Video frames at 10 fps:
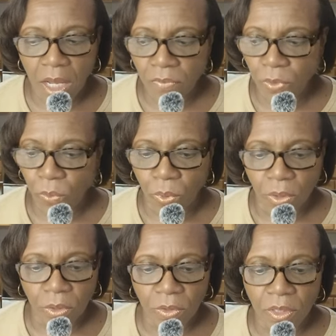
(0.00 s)
of the
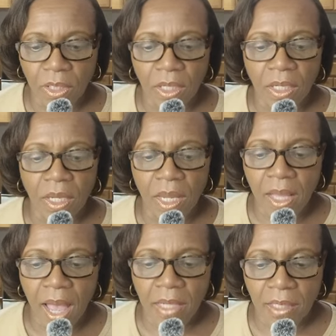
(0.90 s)
world in
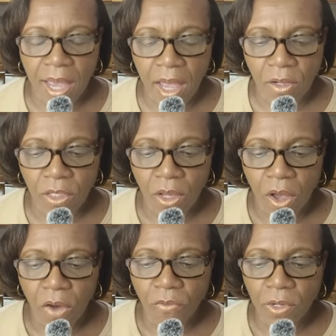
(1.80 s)
God's house,
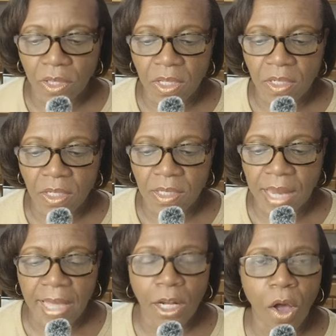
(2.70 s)
for this is
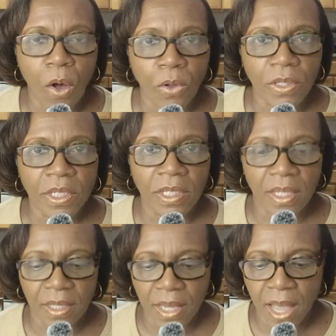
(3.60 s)
not holy
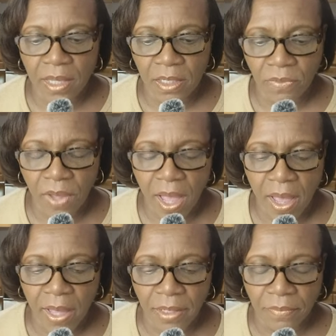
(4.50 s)
in the eyes of
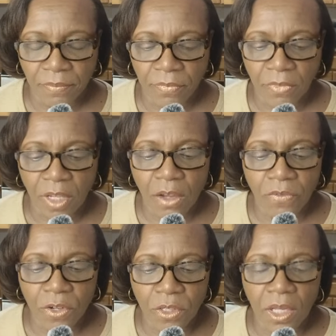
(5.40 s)
God.
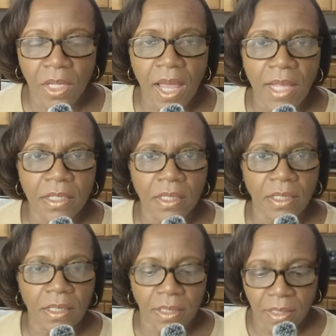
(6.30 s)
First
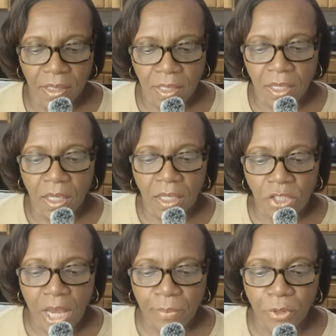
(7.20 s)
Colossians
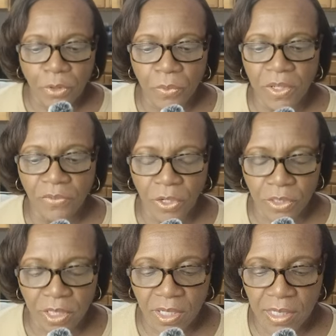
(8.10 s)
chapter 3
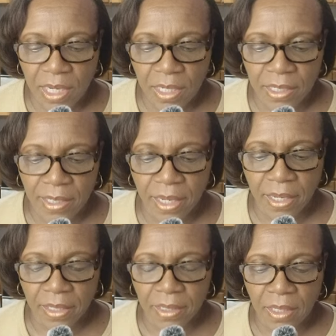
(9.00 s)
verse 16
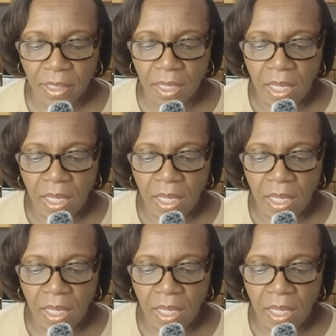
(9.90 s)
says,